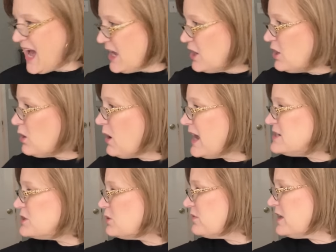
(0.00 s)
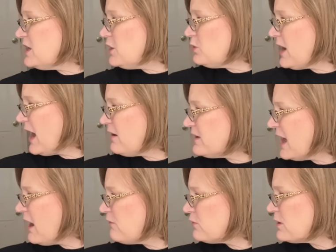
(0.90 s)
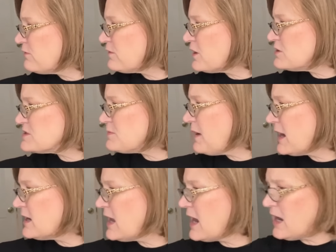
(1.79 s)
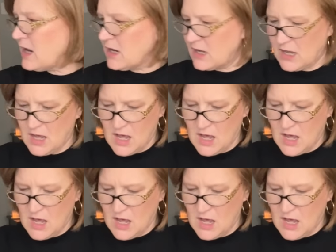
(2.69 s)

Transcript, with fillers: You know, I don't think you have to have one of those magnetic,